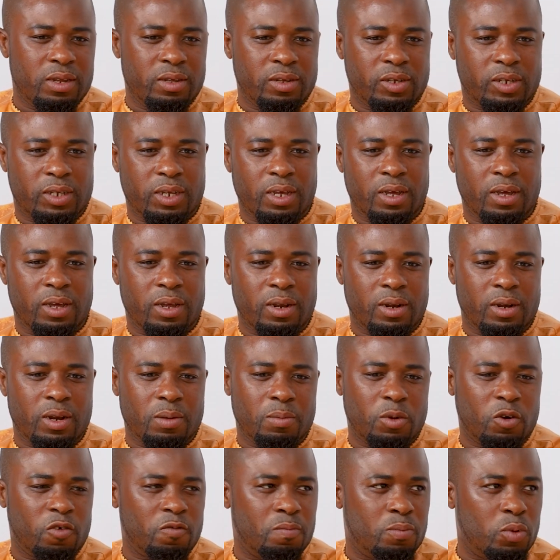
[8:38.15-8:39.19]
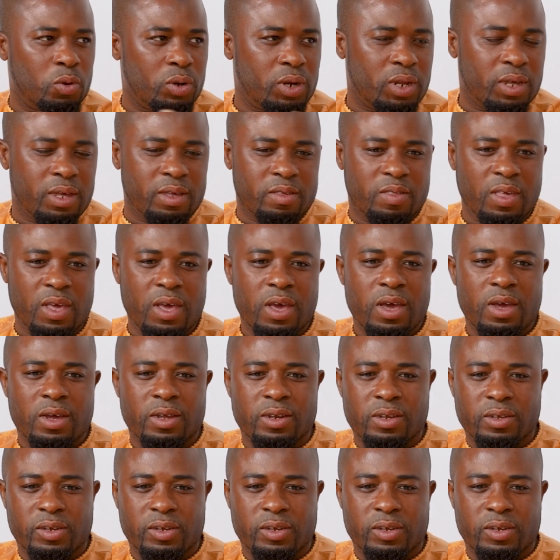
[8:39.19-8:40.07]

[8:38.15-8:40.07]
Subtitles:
they share a number of borders,